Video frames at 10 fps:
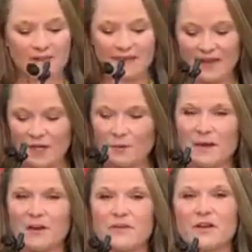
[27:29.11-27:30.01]
Thank you,
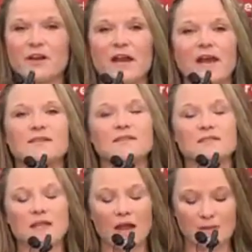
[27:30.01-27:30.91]
Mayor Veer, and
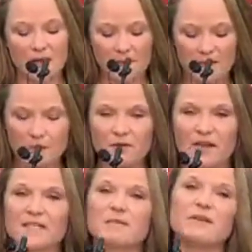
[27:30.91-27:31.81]
I'm happy to
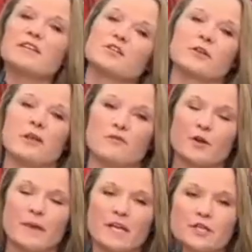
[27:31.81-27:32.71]
provide some additional
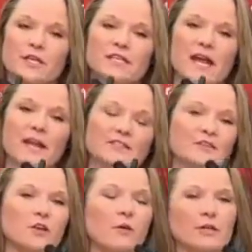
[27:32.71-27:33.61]
information to answer
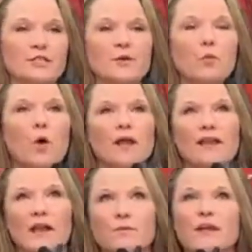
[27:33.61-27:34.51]
the question, what
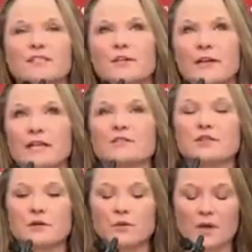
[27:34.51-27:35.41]
can Red Deerians
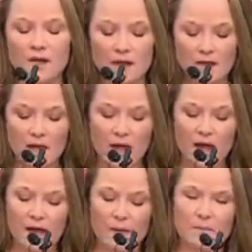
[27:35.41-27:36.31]
do?
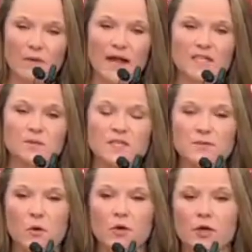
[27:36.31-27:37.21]
Um, as we
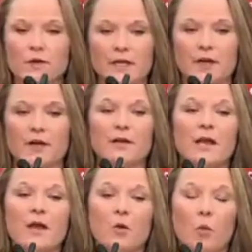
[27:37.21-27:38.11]
spoke earlier,
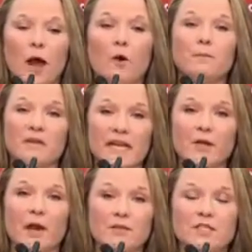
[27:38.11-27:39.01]
while
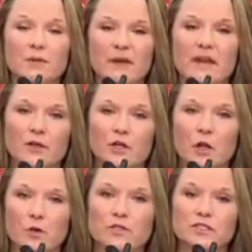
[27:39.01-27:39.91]
playgrounds are being
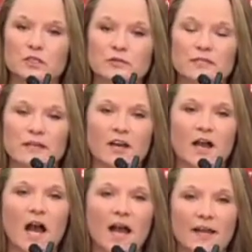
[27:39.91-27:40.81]
closed due to their
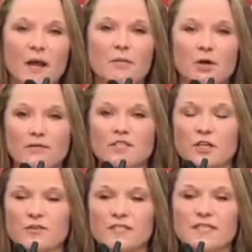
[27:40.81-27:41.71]
high number of
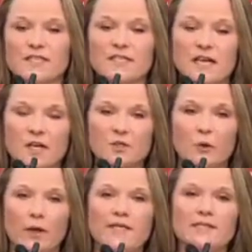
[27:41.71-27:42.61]
surfaces and touch
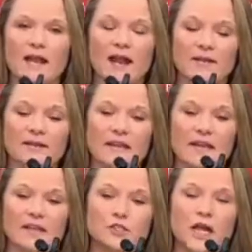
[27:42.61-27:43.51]
points and
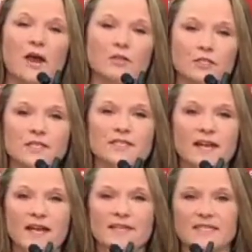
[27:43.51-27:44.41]
the challenges
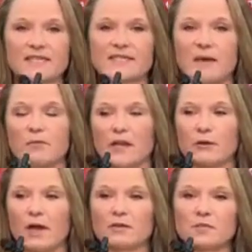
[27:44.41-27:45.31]
that exist at
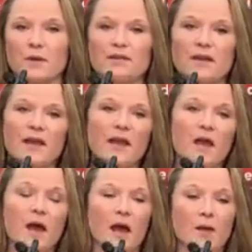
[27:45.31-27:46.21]
playgrounds with
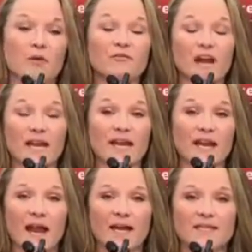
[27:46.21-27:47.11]
uh,
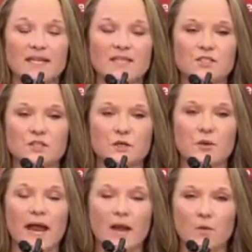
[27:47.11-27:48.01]
providing access to
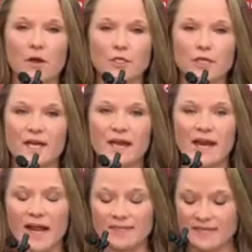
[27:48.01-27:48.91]
hand washing and
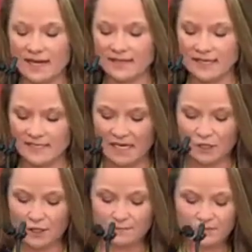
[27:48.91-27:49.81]
hand
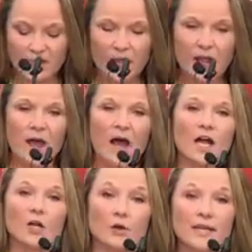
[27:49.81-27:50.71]
sanitization,
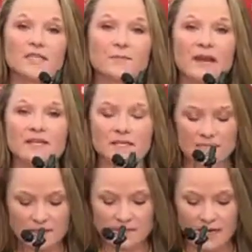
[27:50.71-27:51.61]
uh, green
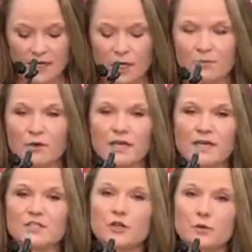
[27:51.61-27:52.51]
spaces in
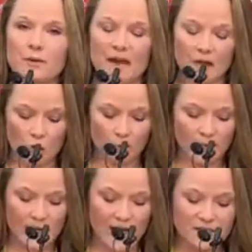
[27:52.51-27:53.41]
communities do remain
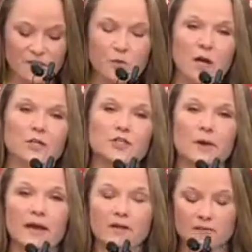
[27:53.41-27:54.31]
open, as do our
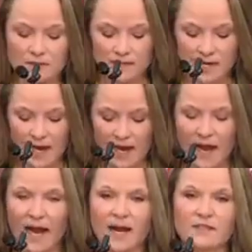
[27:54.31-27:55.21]
trails
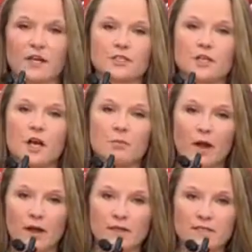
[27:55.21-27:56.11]
and our dog
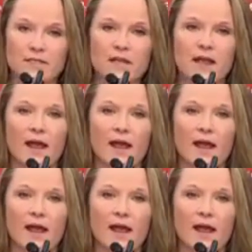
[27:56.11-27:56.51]
parks.